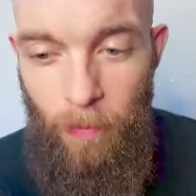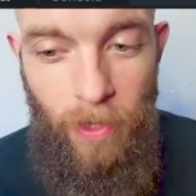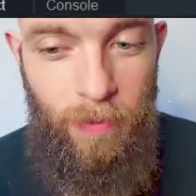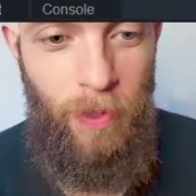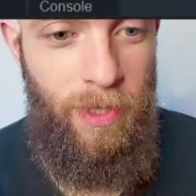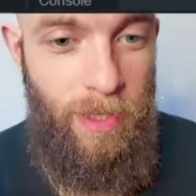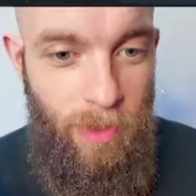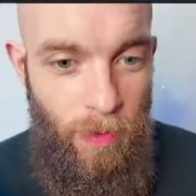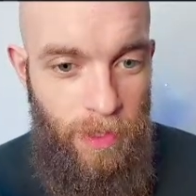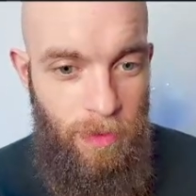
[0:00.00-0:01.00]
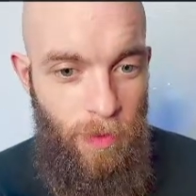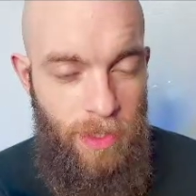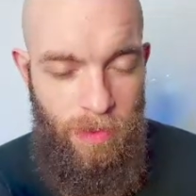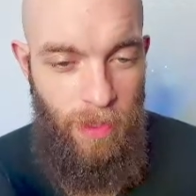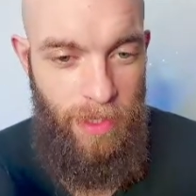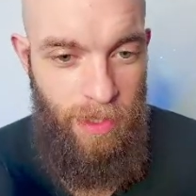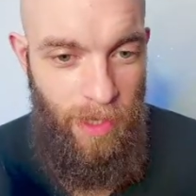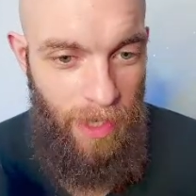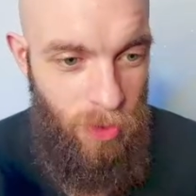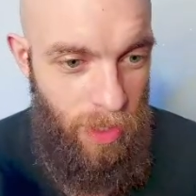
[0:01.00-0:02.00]
is he doing? What is he doing? Is he
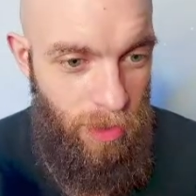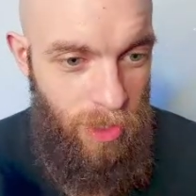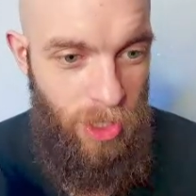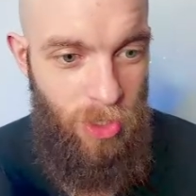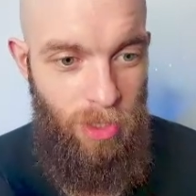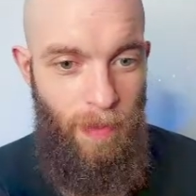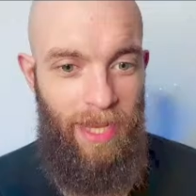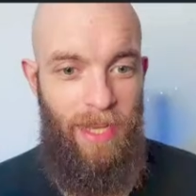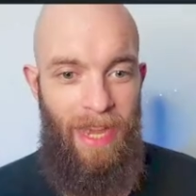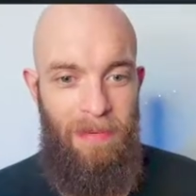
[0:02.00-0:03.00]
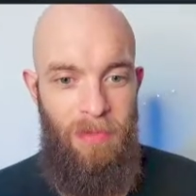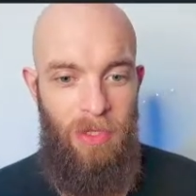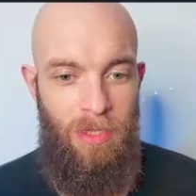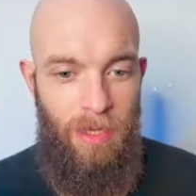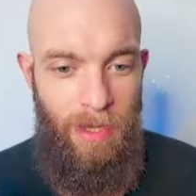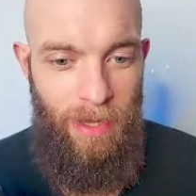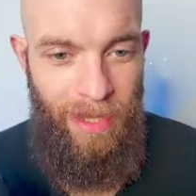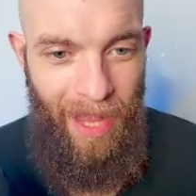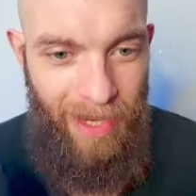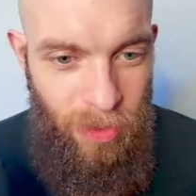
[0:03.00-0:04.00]
actually going to teach us to make games?
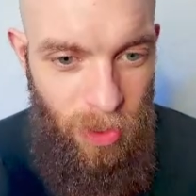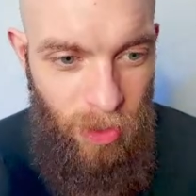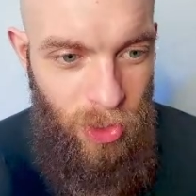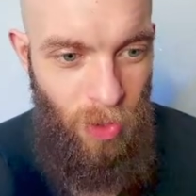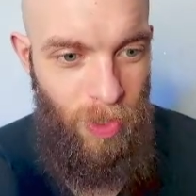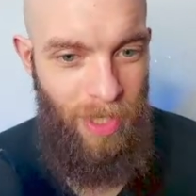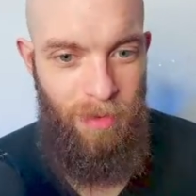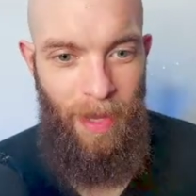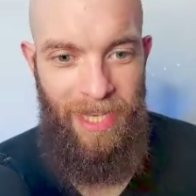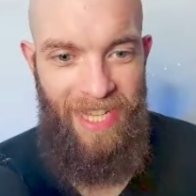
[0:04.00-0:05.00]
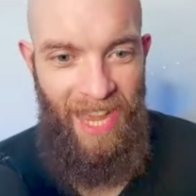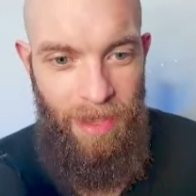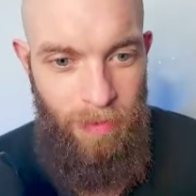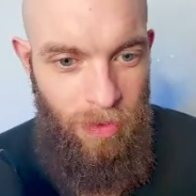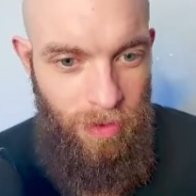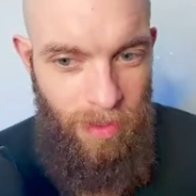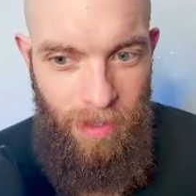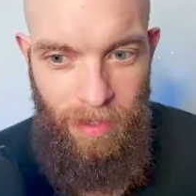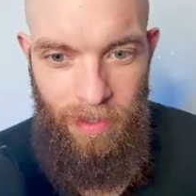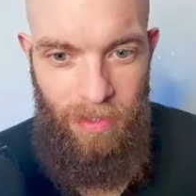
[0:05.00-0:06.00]
They're actually going to show us how to make games?
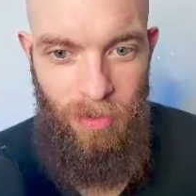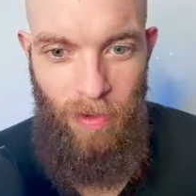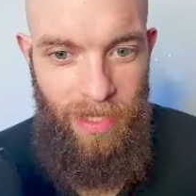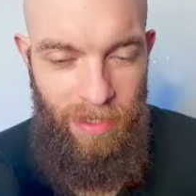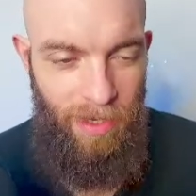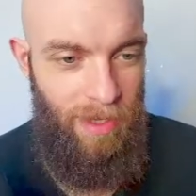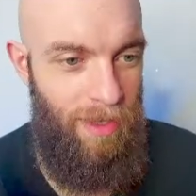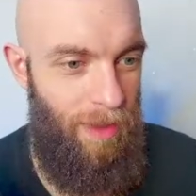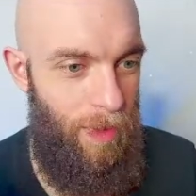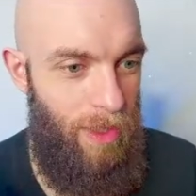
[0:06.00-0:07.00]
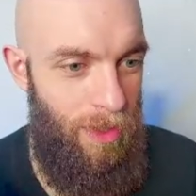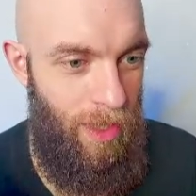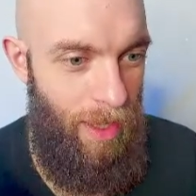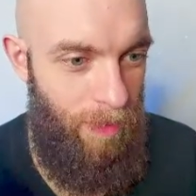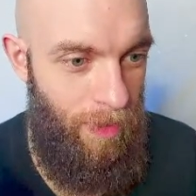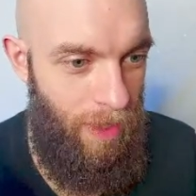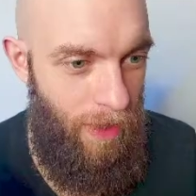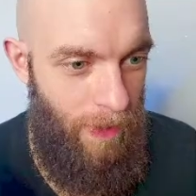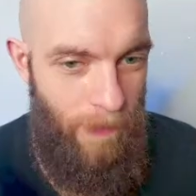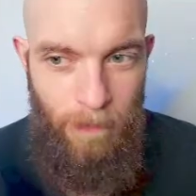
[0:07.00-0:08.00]
It's crazy. I mean, look at him.
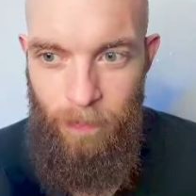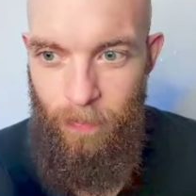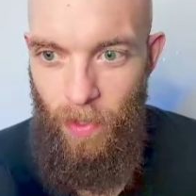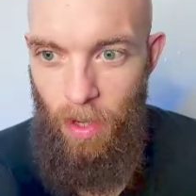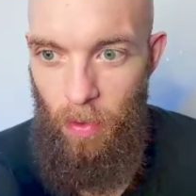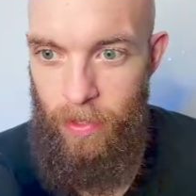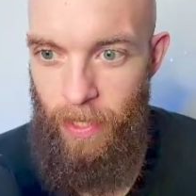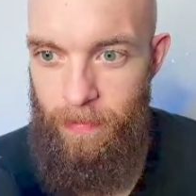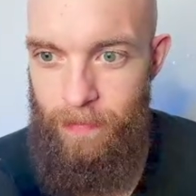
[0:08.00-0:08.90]
Okay.